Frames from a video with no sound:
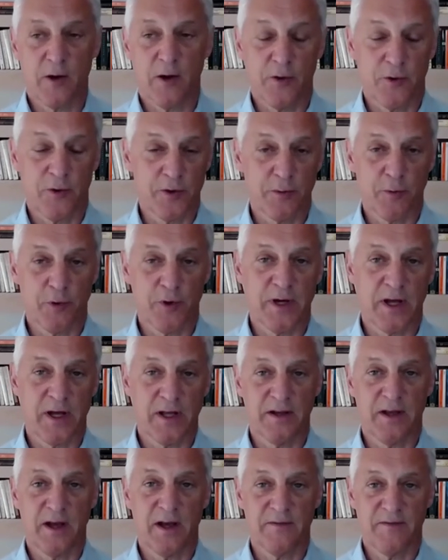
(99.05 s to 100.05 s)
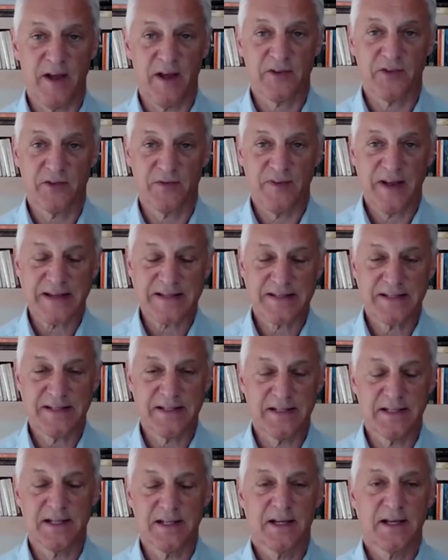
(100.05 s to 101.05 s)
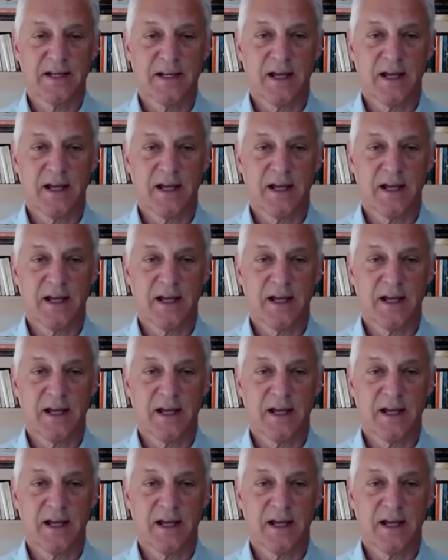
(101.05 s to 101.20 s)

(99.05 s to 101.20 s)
Although your point on on vac- vaccine,